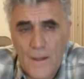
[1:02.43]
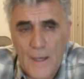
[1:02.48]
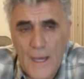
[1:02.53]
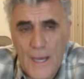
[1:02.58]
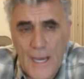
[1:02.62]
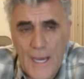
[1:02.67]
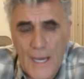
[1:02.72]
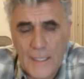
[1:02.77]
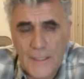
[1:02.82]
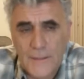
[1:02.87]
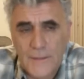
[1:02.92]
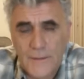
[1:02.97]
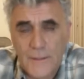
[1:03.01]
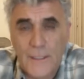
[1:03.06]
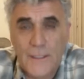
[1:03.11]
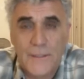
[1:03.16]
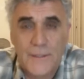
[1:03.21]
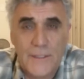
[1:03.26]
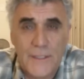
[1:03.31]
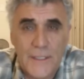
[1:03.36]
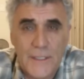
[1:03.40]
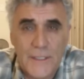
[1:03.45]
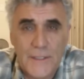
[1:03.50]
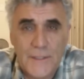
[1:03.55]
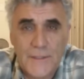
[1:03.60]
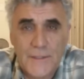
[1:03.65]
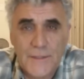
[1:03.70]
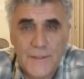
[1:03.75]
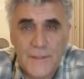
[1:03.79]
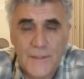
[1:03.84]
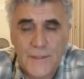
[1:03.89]
act and
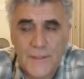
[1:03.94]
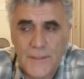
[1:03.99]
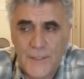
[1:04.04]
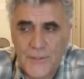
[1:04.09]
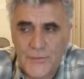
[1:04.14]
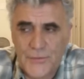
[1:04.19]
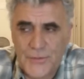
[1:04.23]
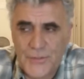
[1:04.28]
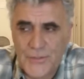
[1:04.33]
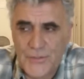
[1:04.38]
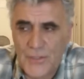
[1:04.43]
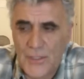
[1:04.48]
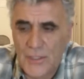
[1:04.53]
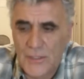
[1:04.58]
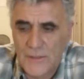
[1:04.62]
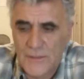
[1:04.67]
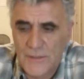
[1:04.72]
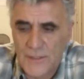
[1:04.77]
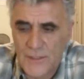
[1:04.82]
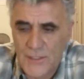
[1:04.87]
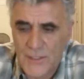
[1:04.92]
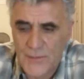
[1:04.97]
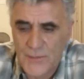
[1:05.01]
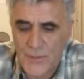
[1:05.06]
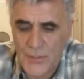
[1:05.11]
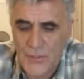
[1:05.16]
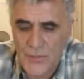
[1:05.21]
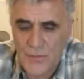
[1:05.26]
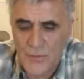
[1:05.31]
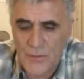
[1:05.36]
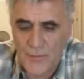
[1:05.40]
deeds that results in a
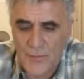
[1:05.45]
spiritual